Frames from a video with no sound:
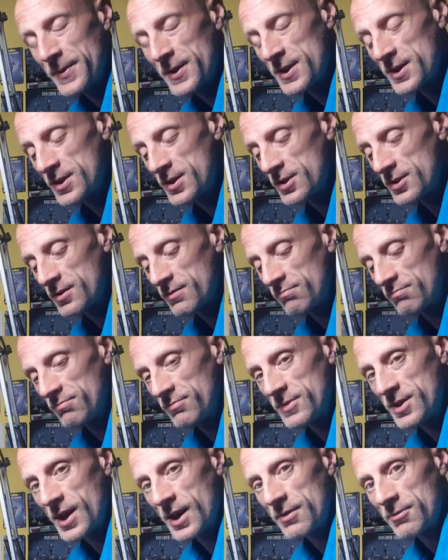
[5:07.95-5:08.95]
it's just
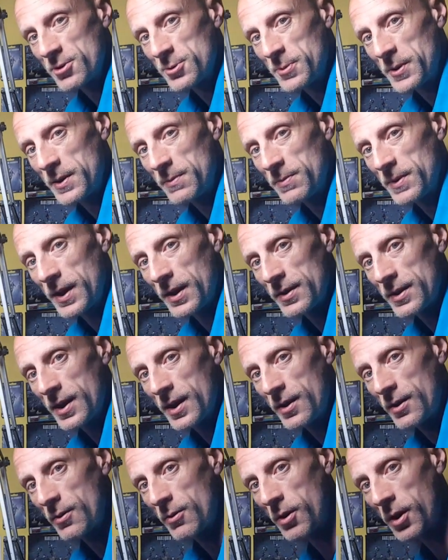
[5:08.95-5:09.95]
generous people out
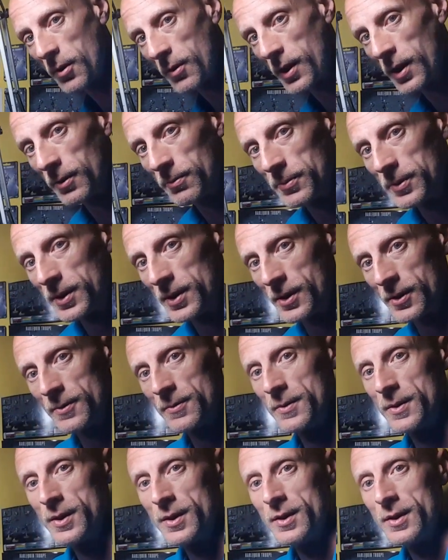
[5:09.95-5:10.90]
there who want to help, you know.